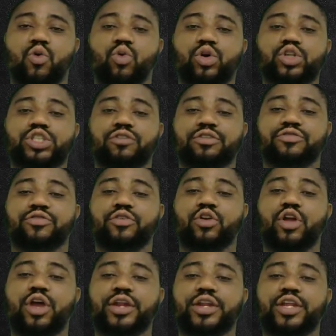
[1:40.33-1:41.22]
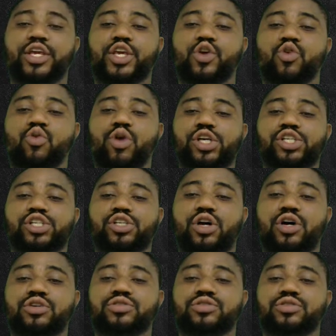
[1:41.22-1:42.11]
Which of the following
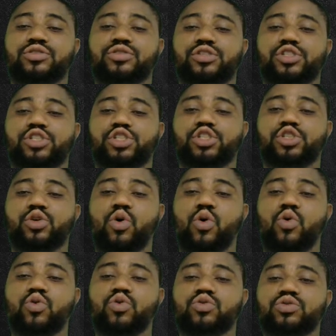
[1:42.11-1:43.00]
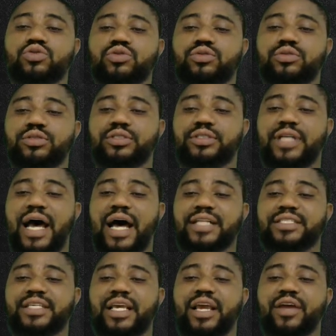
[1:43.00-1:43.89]
equations shows
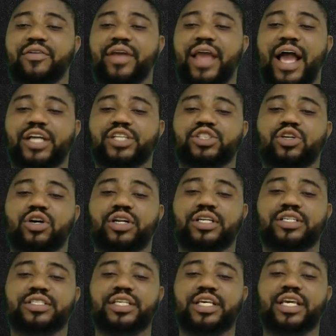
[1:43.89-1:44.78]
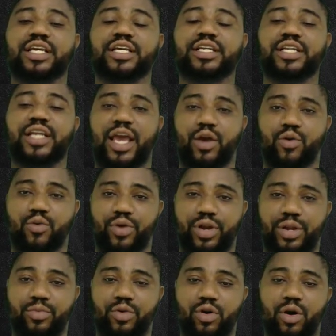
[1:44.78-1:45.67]
that a reaction is in
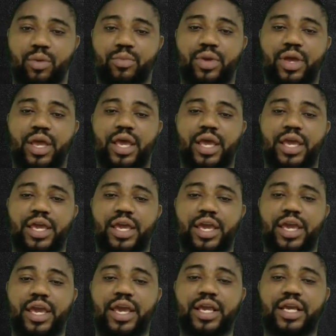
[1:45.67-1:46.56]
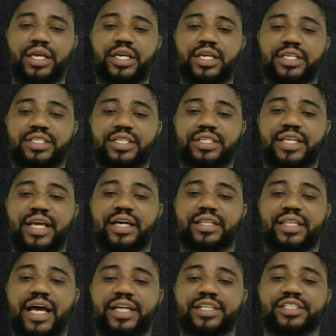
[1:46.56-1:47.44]
equilibrium? A, is it
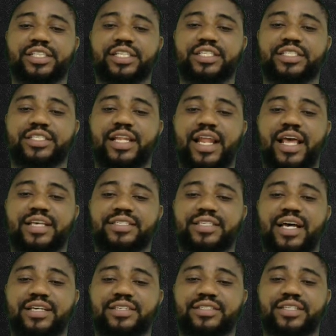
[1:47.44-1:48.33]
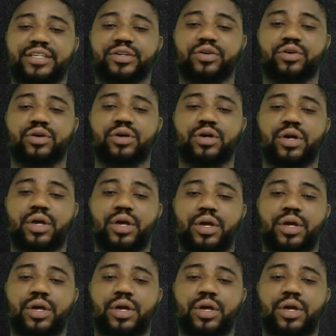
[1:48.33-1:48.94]
delta G is less than 0?